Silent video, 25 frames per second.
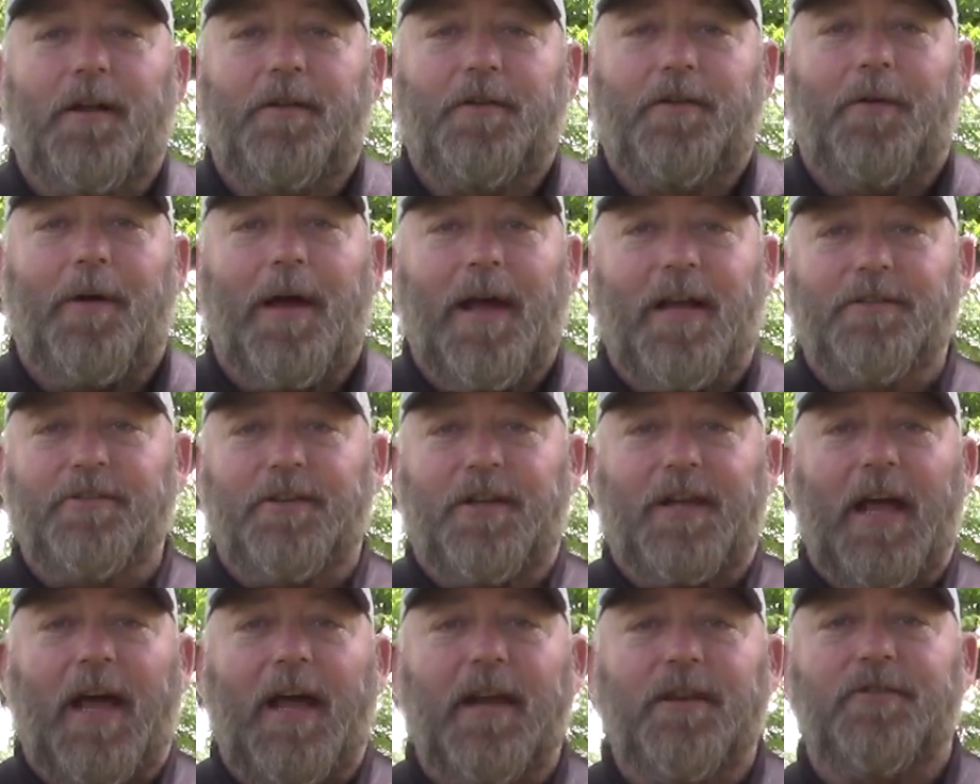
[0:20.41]
I do
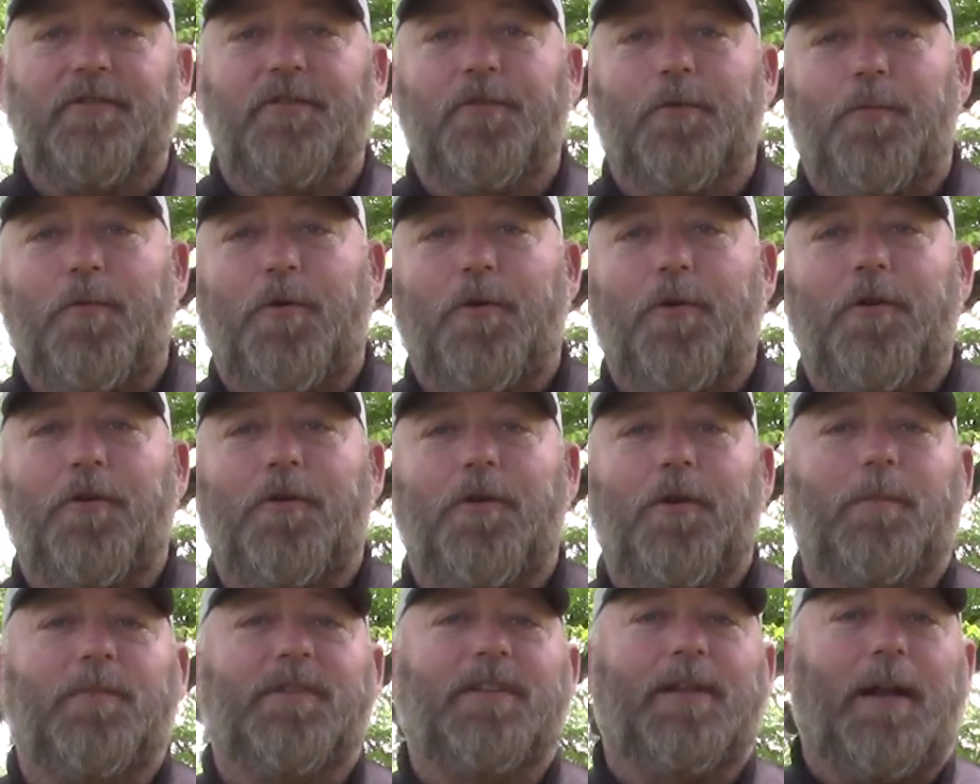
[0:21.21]
educational
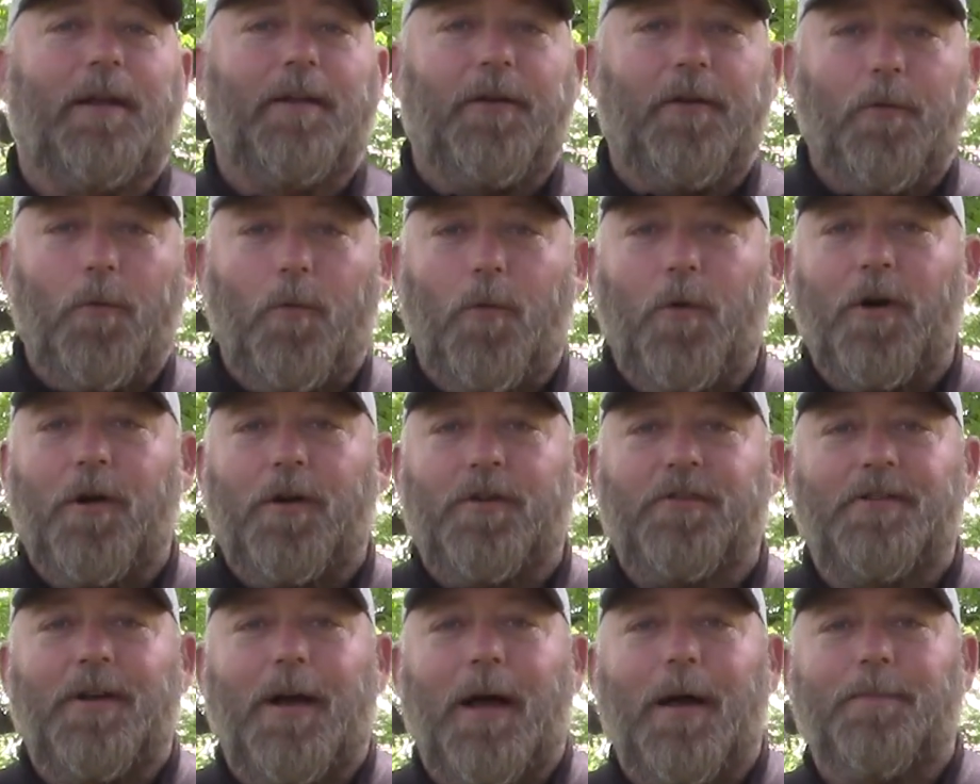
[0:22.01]
programs and I do
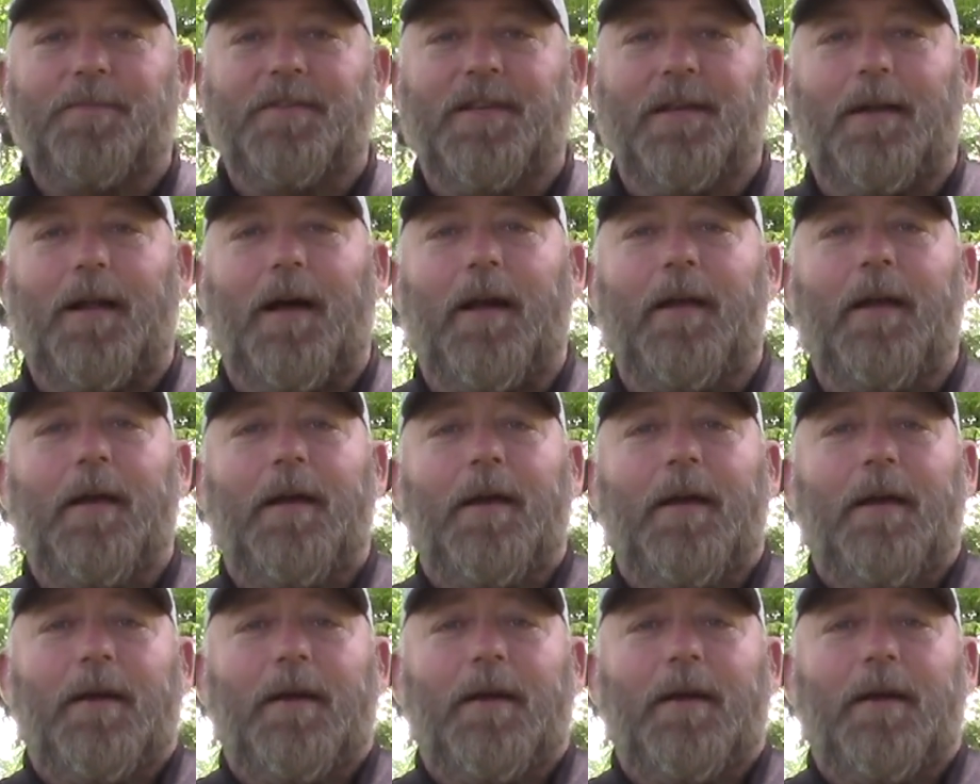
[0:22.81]
workshops and I